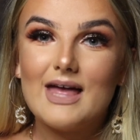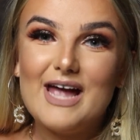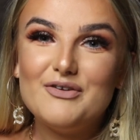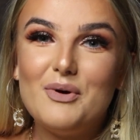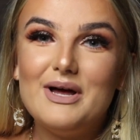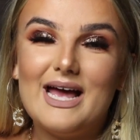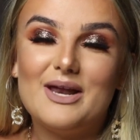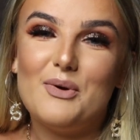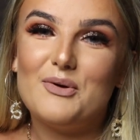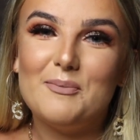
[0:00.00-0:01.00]
Hi everyone
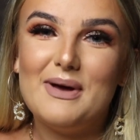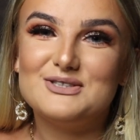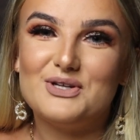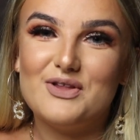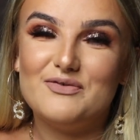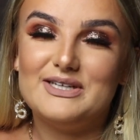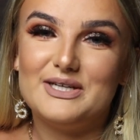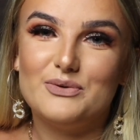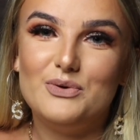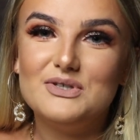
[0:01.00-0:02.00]
and welcome back to another
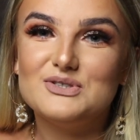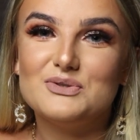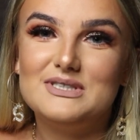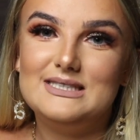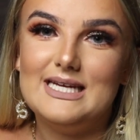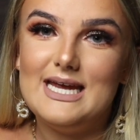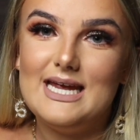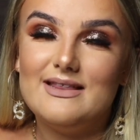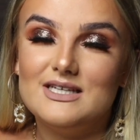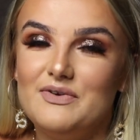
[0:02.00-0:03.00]
video. So
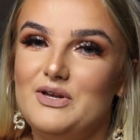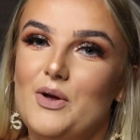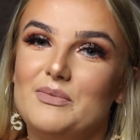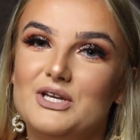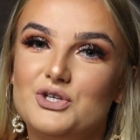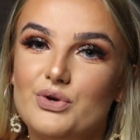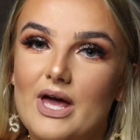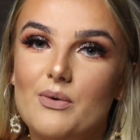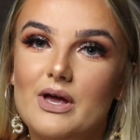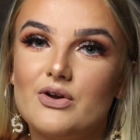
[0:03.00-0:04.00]
today in this video I'm going to show you
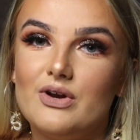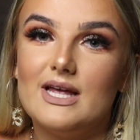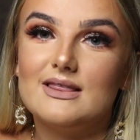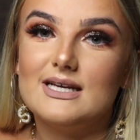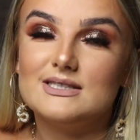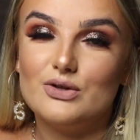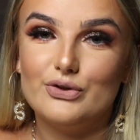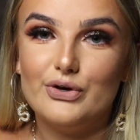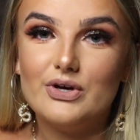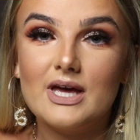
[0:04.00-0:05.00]
how I created this
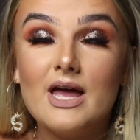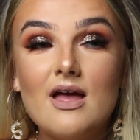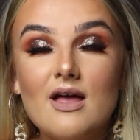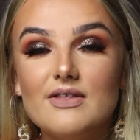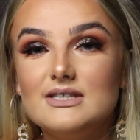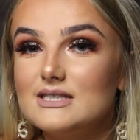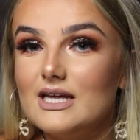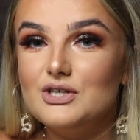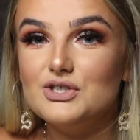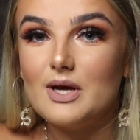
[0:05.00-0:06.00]
look. This is
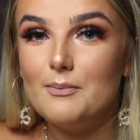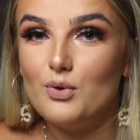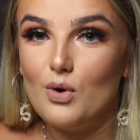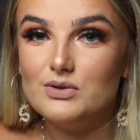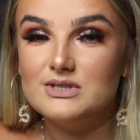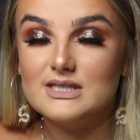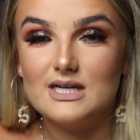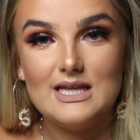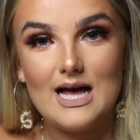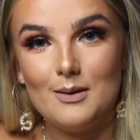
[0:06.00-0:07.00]
kind of just a bronze
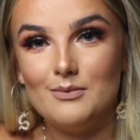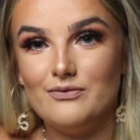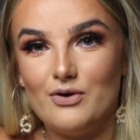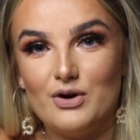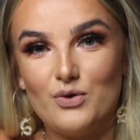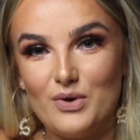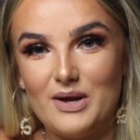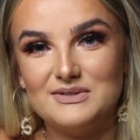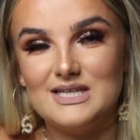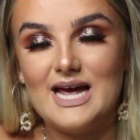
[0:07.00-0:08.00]
glam for going
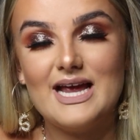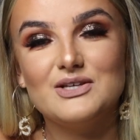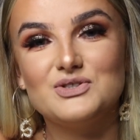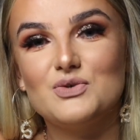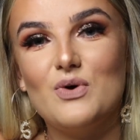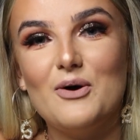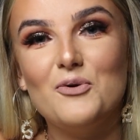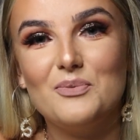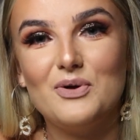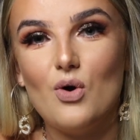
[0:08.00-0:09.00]
out tonight, so I
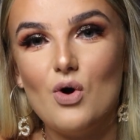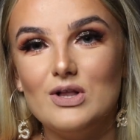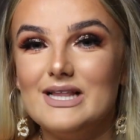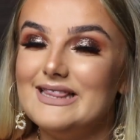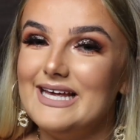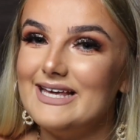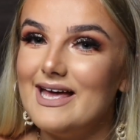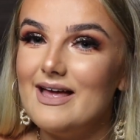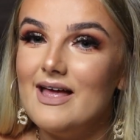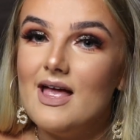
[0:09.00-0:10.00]
hope you all like
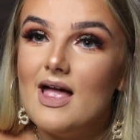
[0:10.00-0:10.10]
it.